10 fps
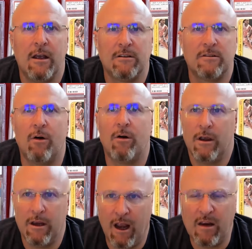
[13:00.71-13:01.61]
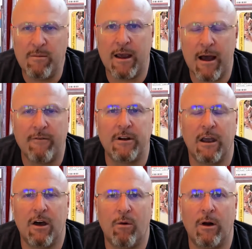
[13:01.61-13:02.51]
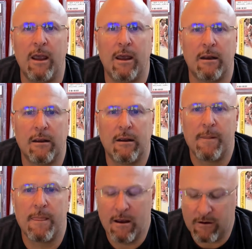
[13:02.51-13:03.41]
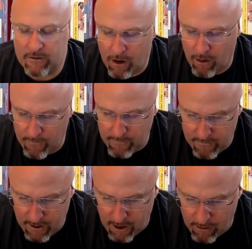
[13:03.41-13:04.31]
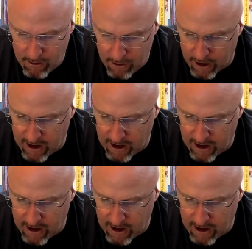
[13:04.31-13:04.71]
So you need to be confident going in. So, looking